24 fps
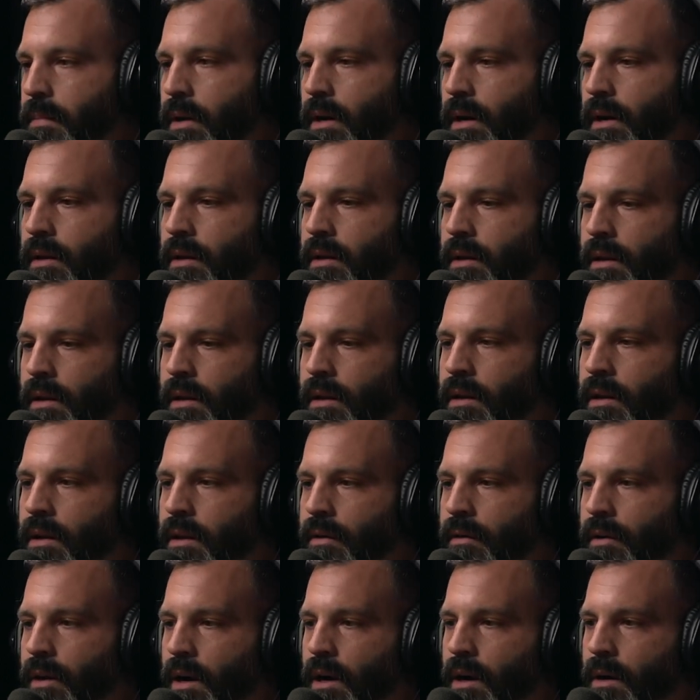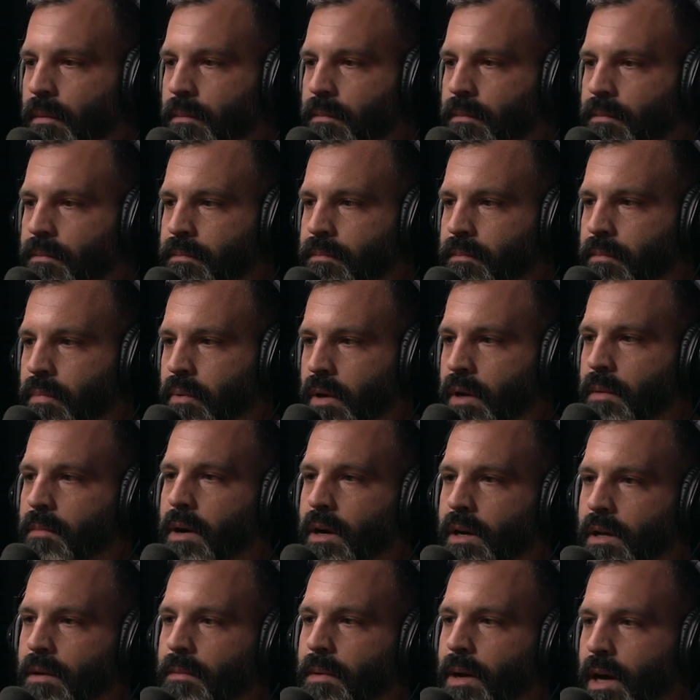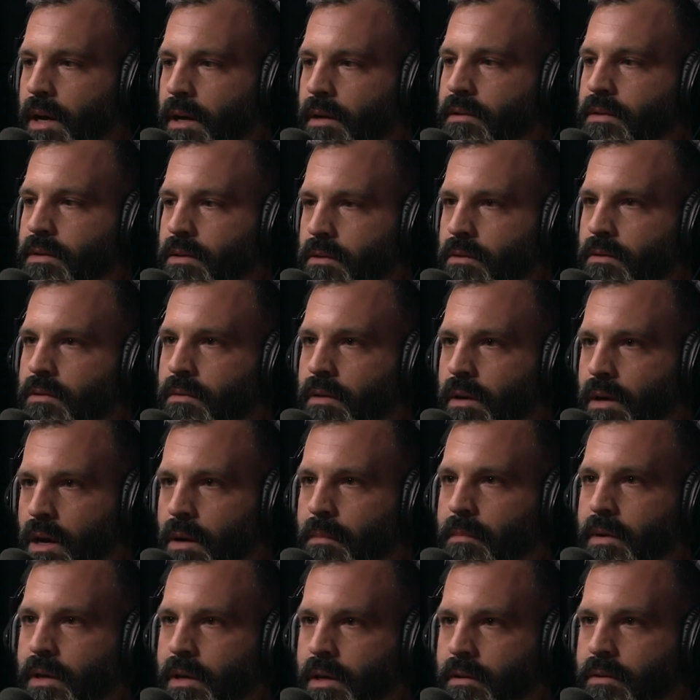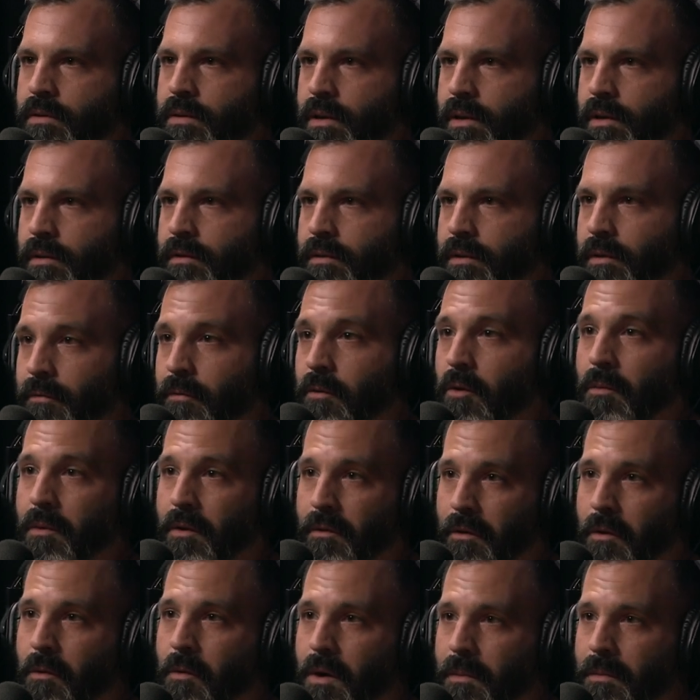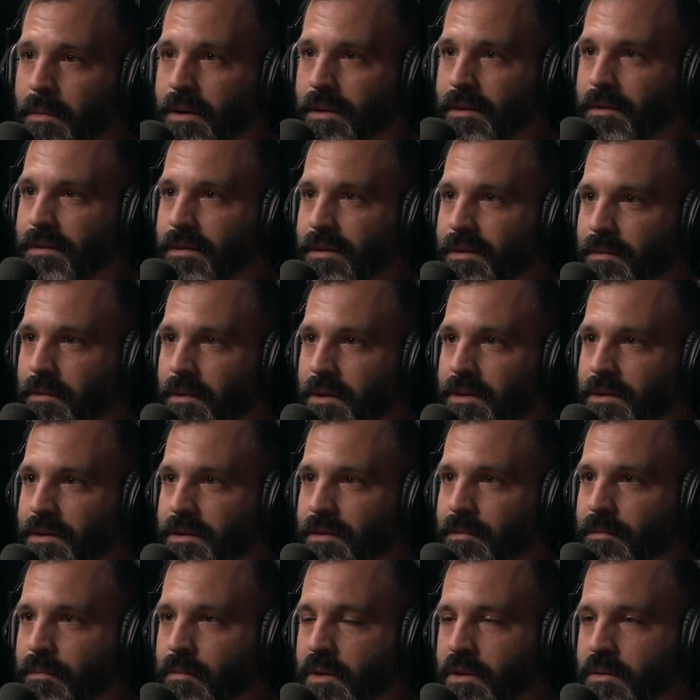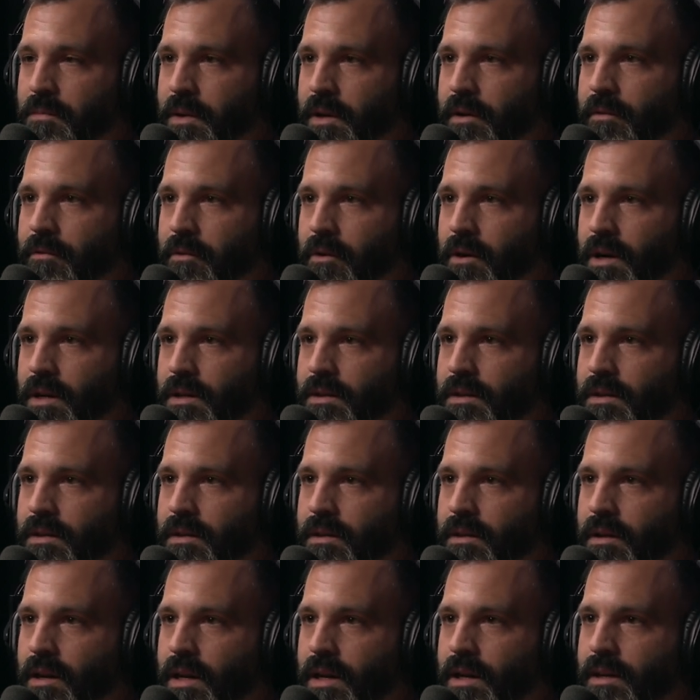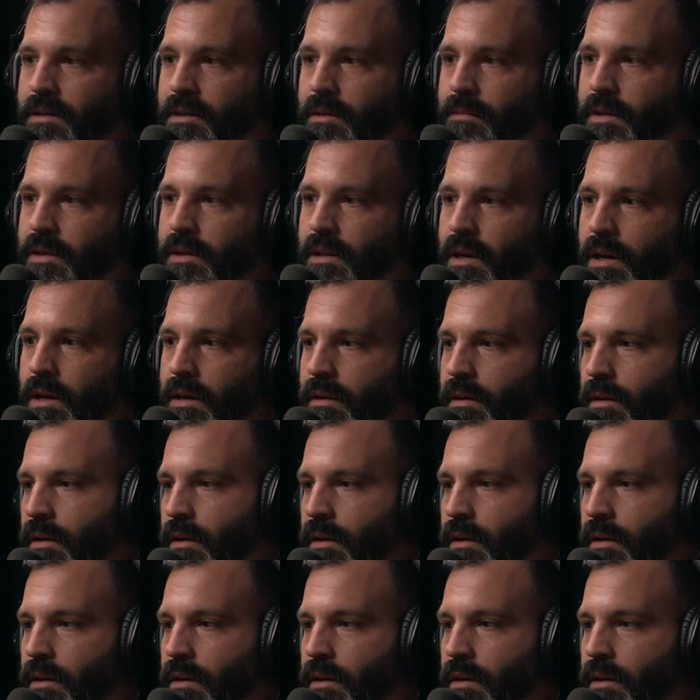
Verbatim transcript: But uh, putting money back into the company in, in, the form of equipment was was big for us, mm-hmm. and it's something that